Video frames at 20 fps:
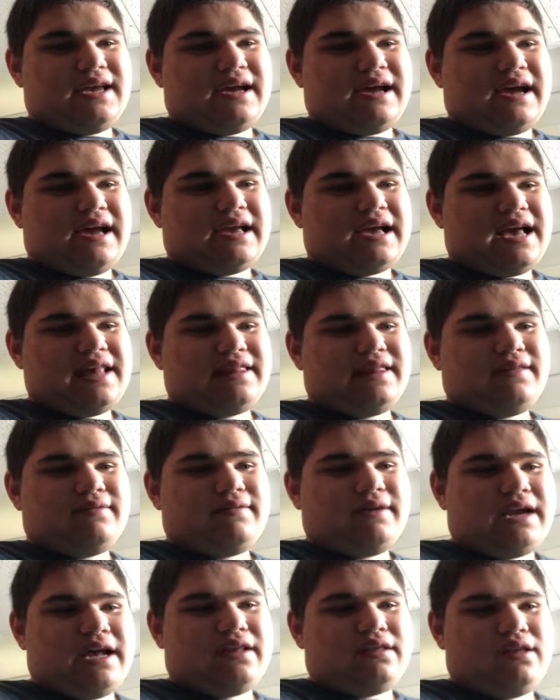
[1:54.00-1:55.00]
I got this
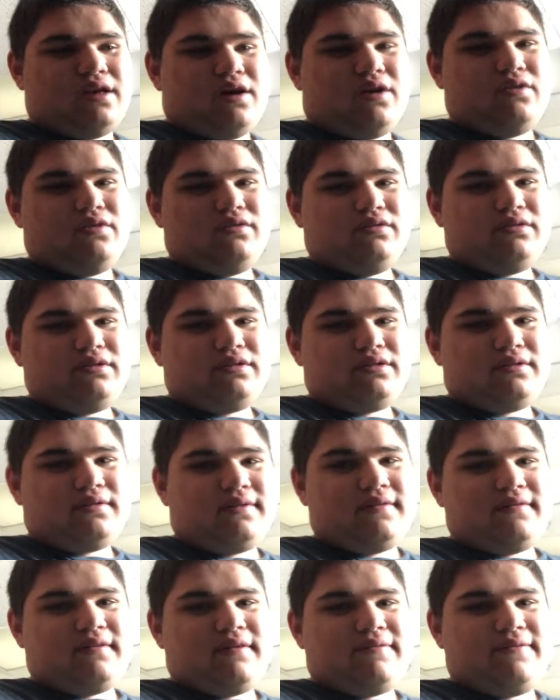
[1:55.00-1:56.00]
one at Lowe's
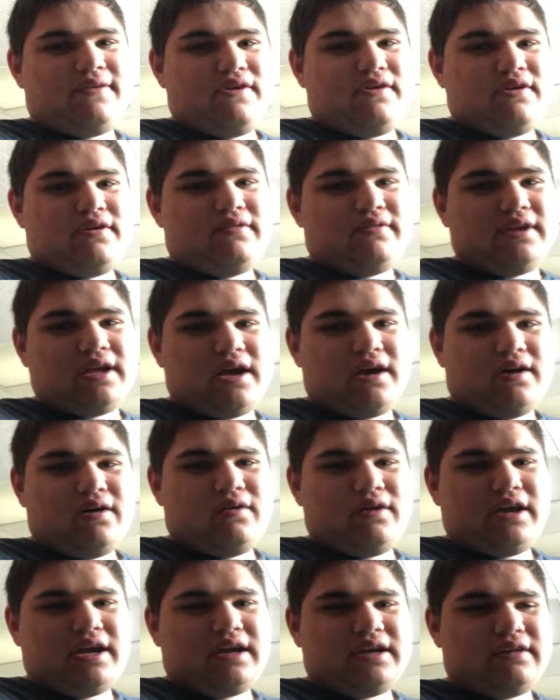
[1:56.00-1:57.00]
a few years ago,
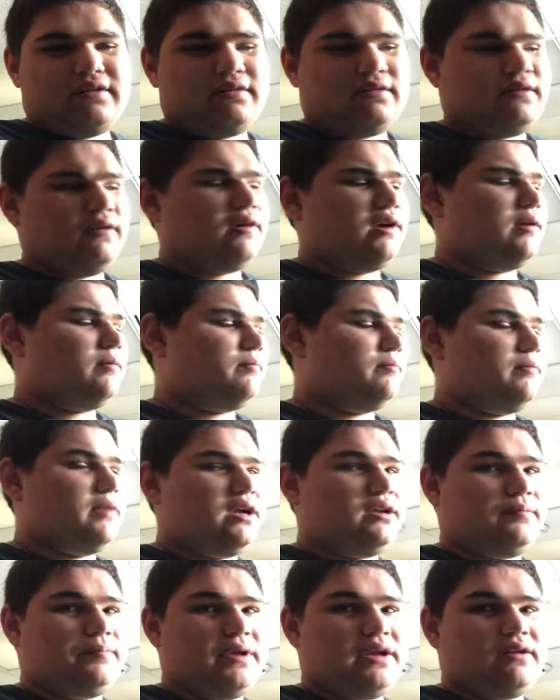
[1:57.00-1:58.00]
and it's doing
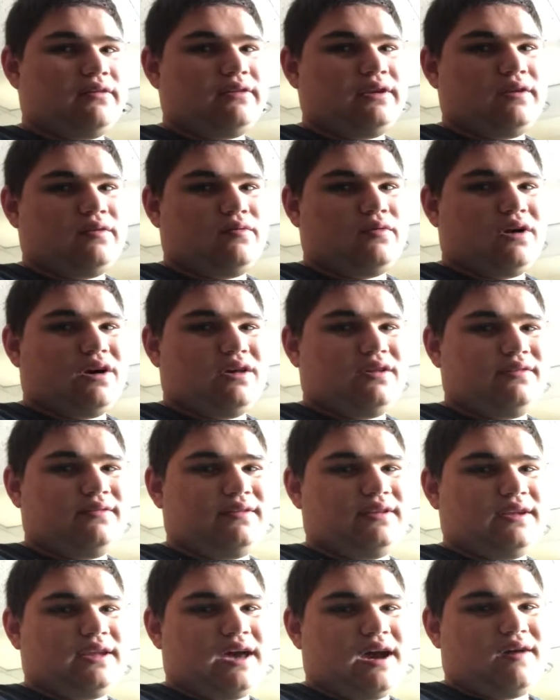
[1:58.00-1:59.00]
much bigger than it was,
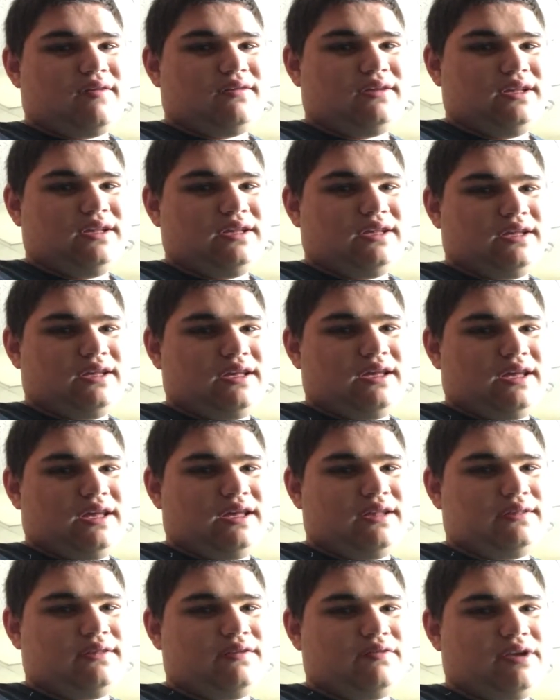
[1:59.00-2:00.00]
and now
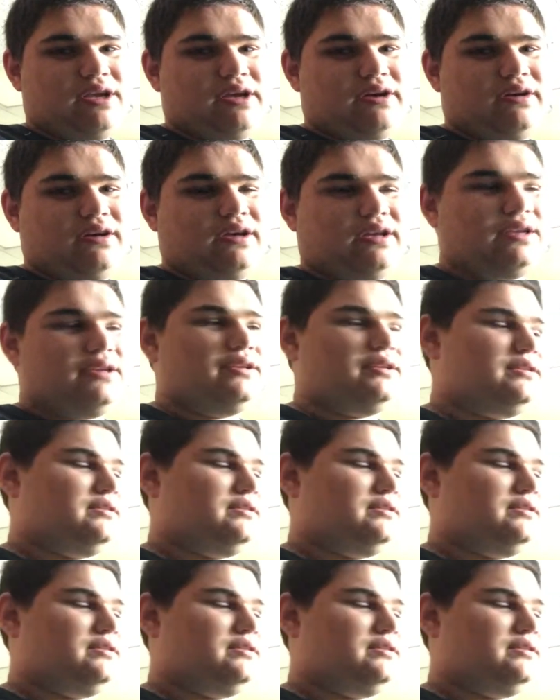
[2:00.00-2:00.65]
it's doing good.